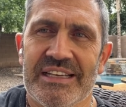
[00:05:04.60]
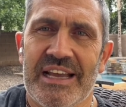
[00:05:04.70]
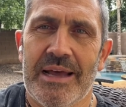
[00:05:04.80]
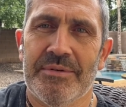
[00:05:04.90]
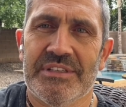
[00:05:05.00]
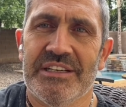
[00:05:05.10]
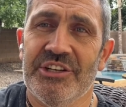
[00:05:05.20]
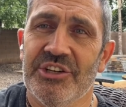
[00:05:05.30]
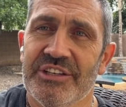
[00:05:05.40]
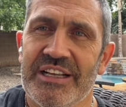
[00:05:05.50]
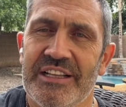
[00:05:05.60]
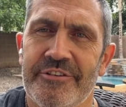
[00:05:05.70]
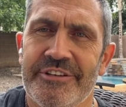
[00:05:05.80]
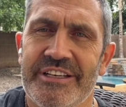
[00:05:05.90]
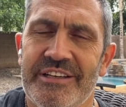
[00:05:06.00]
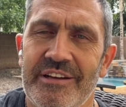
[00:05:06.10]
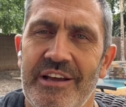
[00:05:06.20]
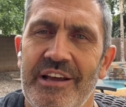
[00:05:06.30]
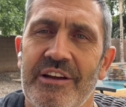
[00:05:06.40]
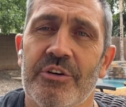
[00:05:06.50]
habits into your daily routine,
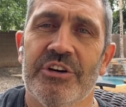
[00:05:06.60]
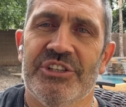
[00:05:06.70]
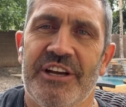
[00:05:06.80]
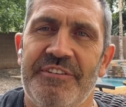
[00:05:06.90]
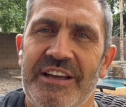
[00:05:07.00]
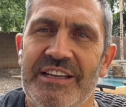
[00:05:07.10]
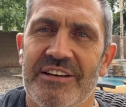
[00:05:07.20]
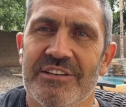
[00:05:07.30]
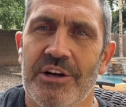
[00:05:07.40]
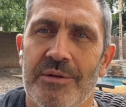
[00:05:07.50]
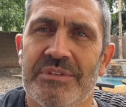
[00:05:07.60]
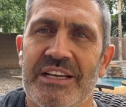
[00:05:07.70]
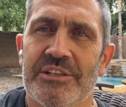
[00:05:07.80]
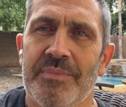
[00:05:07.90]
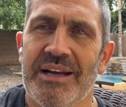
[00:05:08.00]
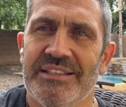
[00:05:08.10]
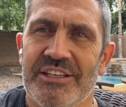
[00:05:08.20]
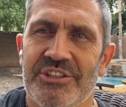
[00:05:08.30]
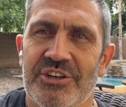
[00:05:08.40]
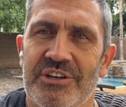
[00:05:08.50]
Go to jeffheggie.com slash
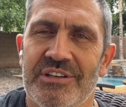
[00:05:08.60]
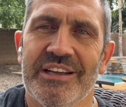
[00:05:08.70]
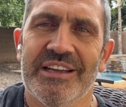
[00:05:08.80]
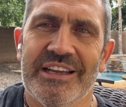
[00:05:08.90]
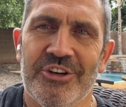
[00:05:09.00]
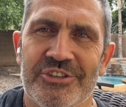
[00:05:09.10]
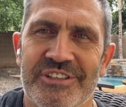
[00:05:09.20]
mindset journal and get yours